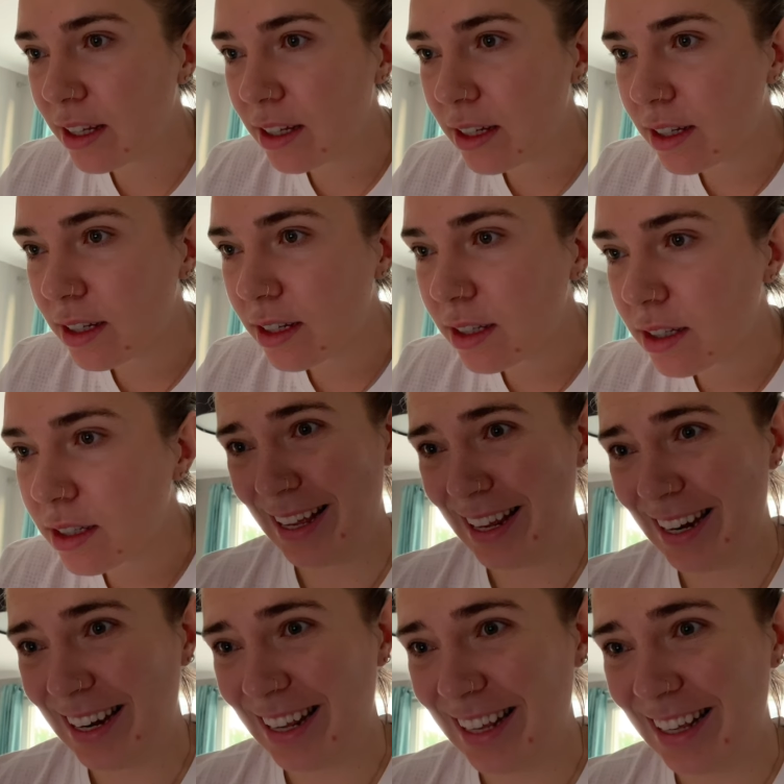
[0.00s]

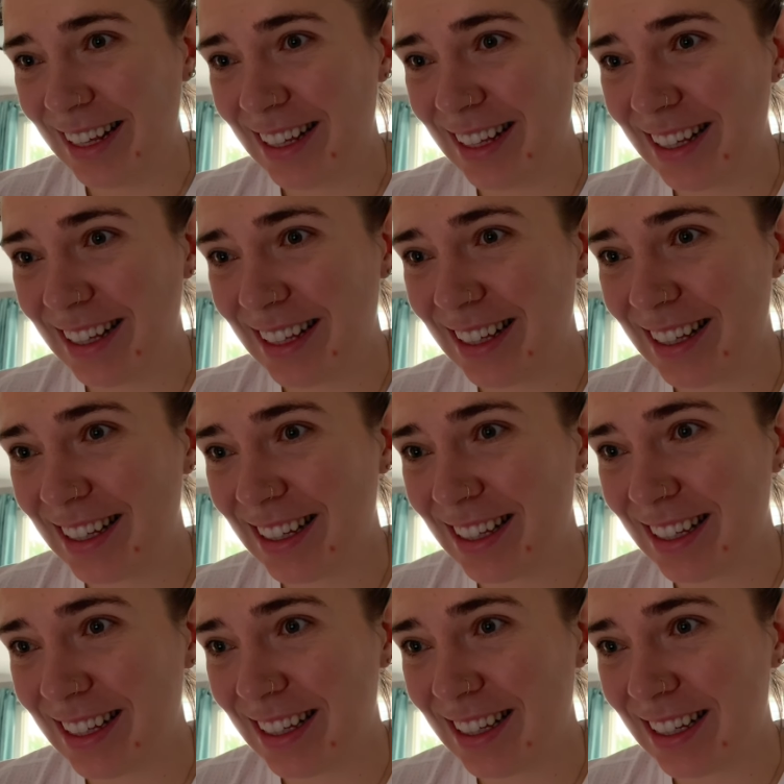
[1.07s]

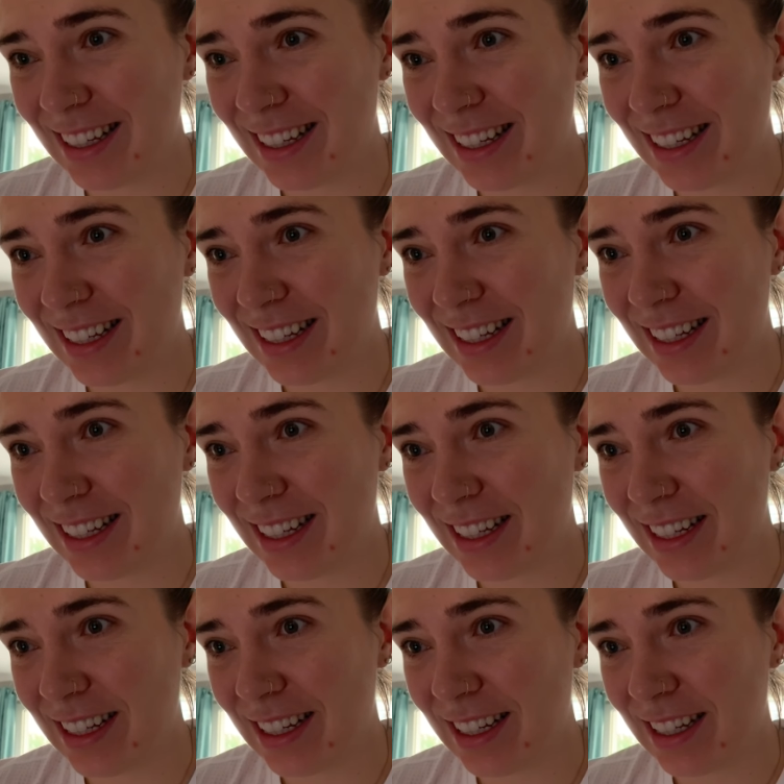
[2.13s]

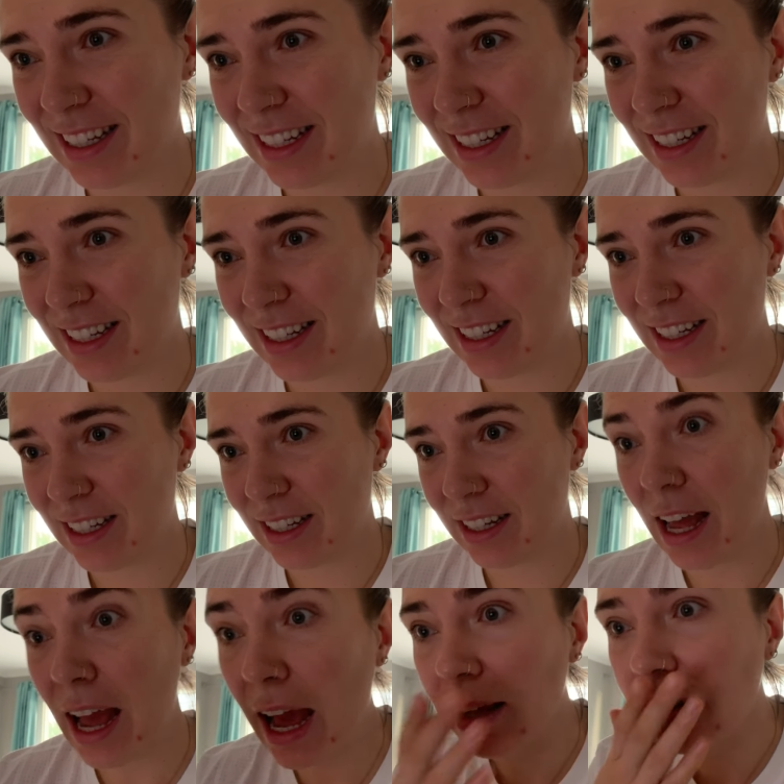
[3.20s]

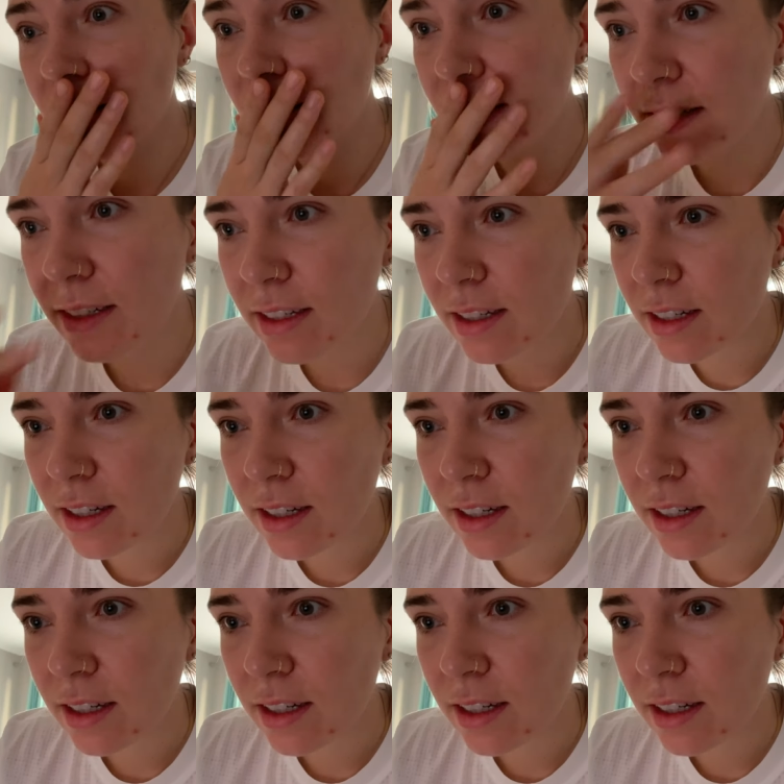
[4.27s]
(no one is talking)